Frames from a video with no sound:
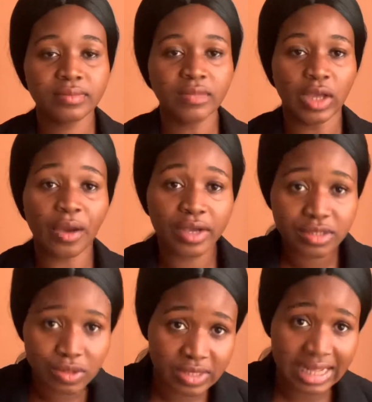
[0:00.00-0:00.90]
you're going
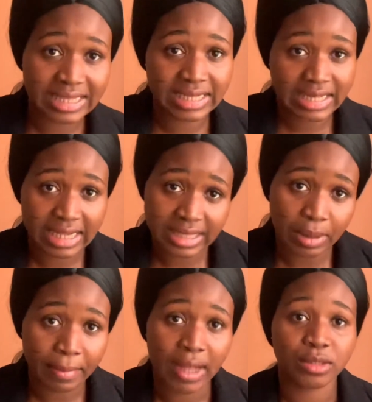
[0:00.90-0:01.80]
to use that index
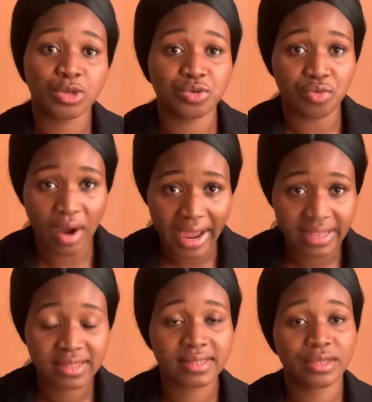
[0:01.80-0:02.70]
number to
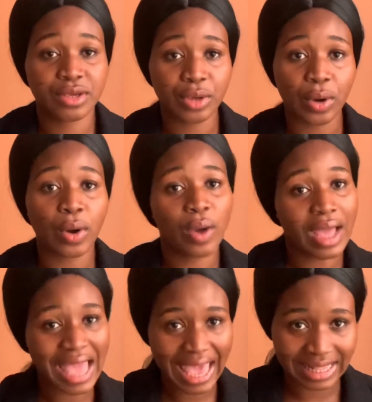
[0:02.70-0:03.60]
write your
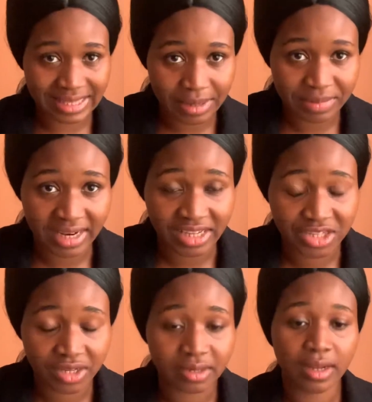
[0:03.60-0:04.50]

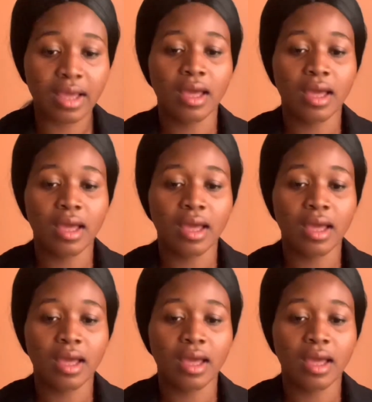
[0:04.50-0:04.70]
examination.